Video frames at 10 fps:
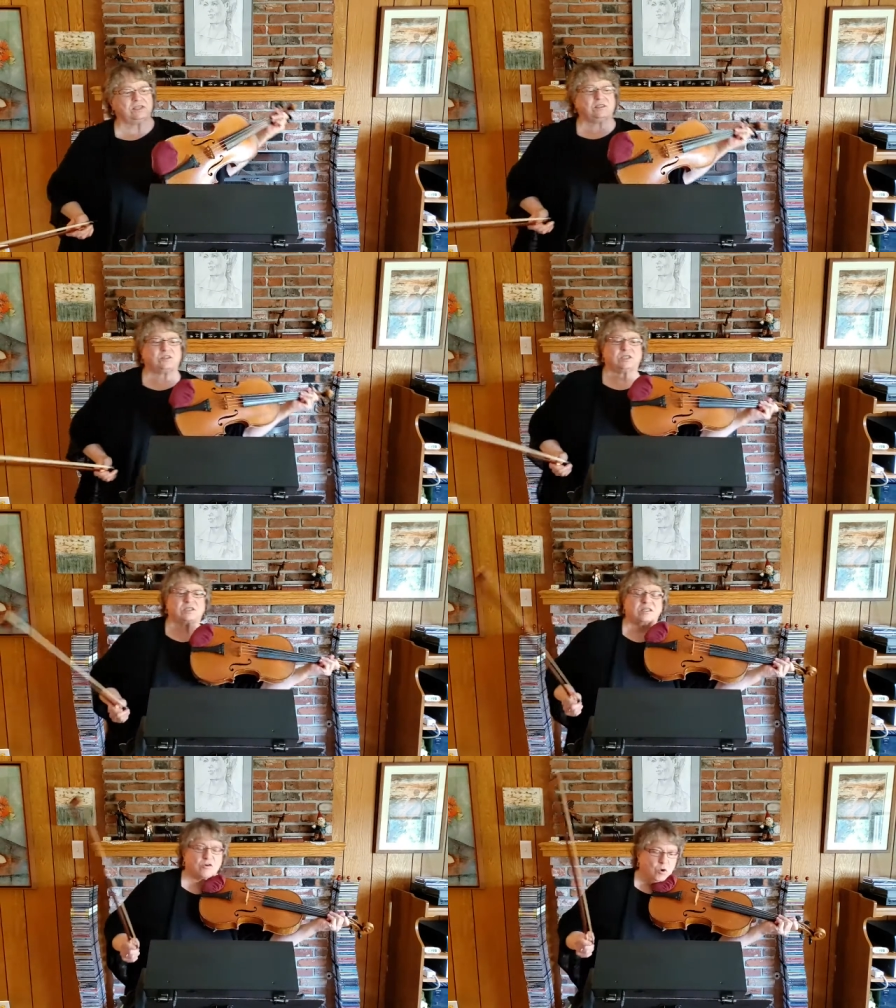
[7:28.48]
is just
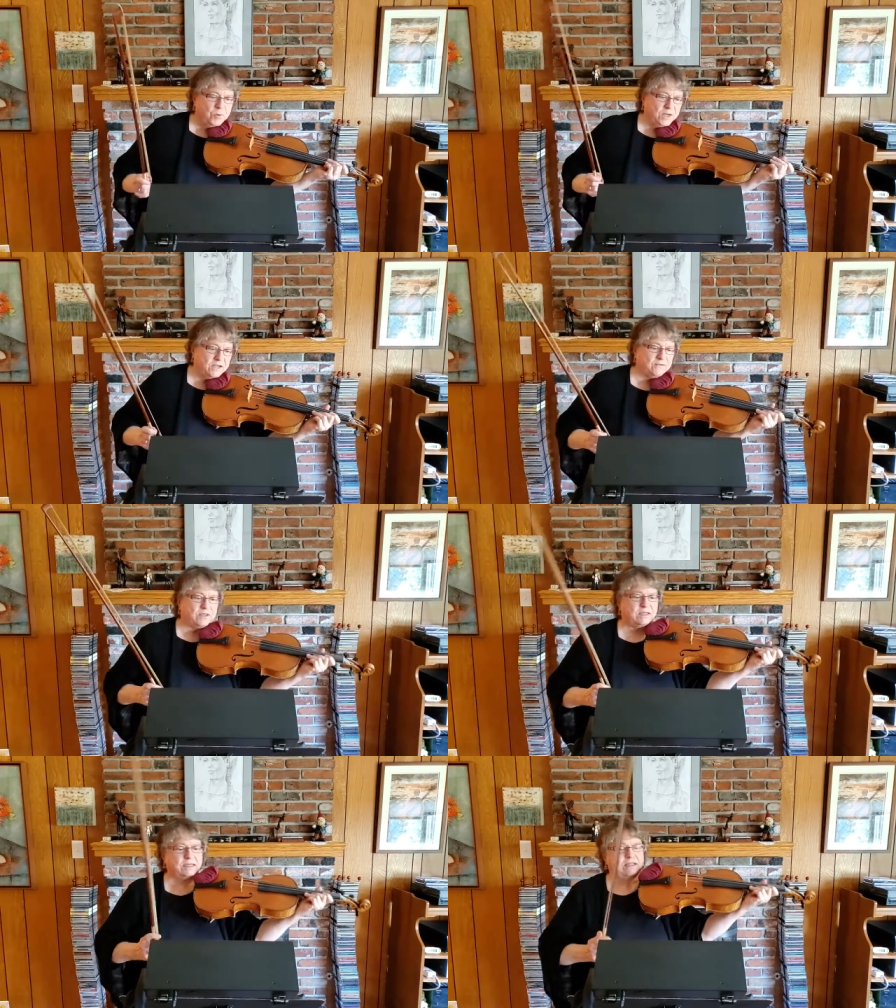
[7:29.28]
the opening of
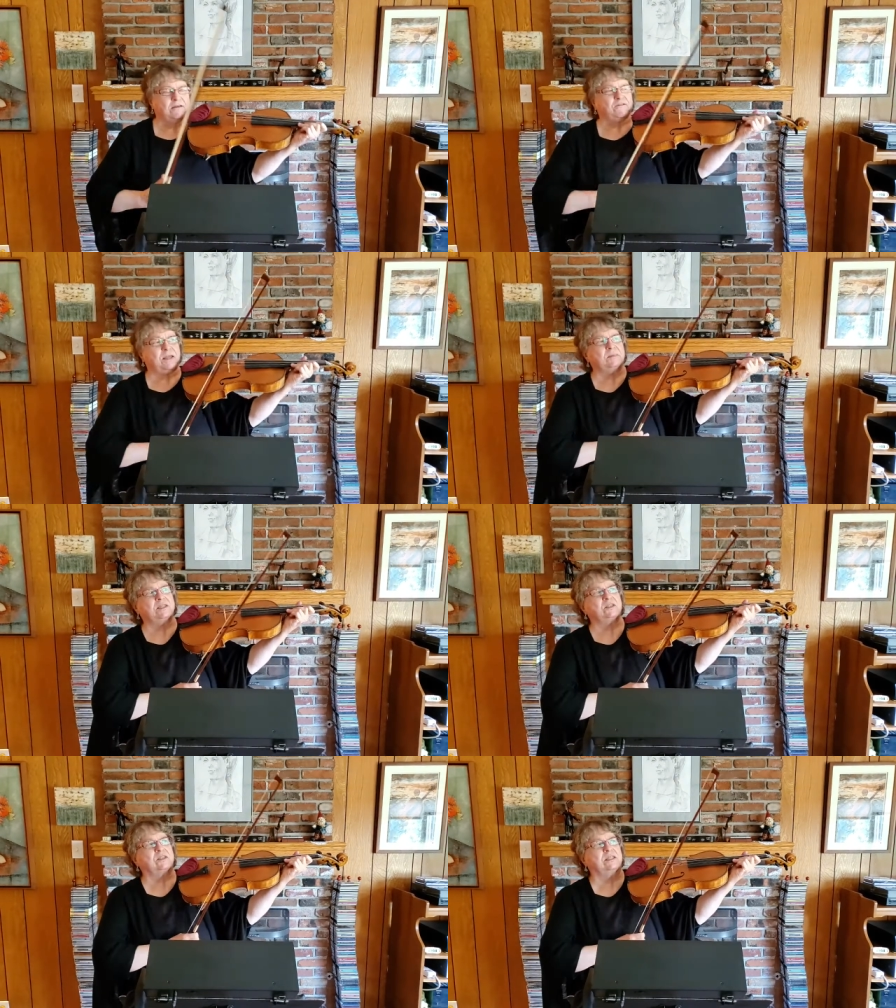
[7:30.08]
the
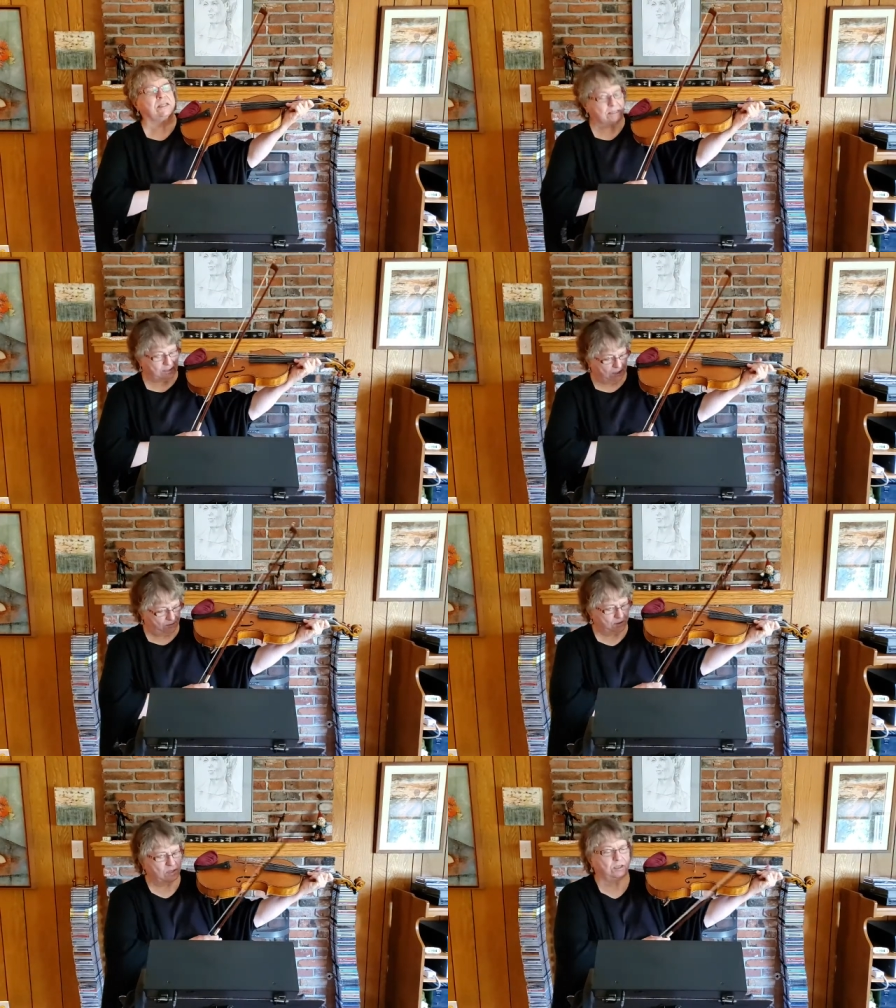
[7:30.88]
famous
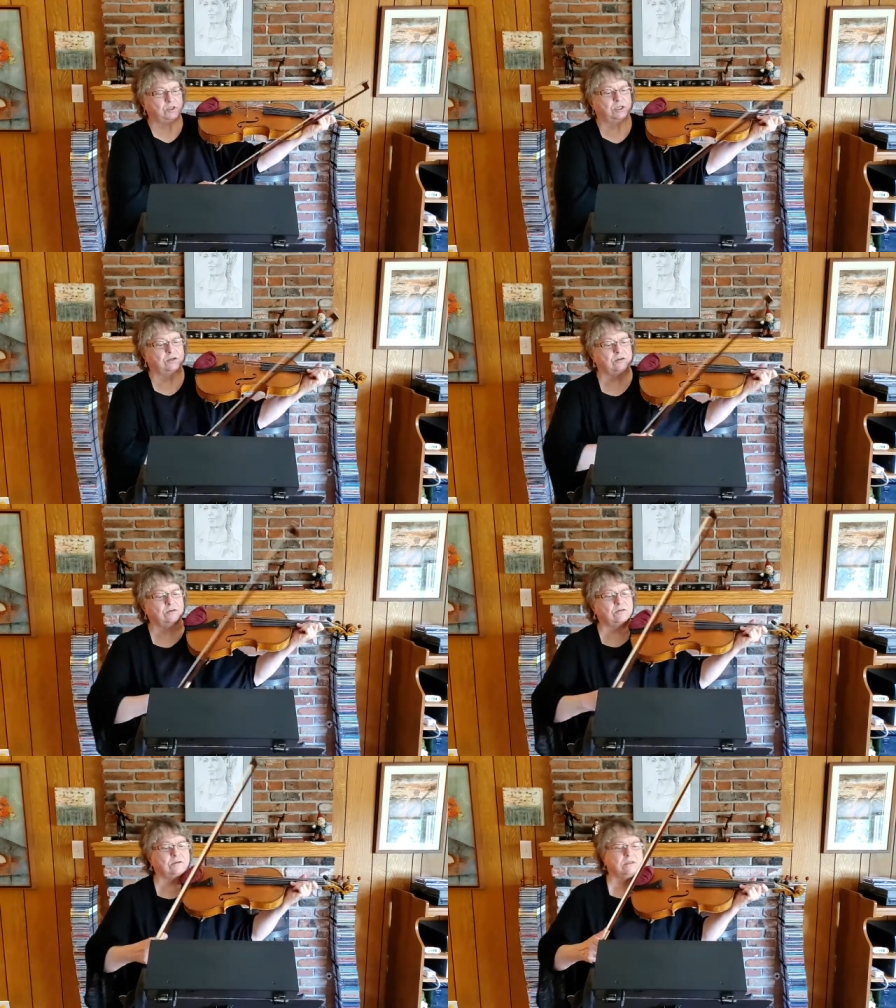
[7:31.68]
double concerto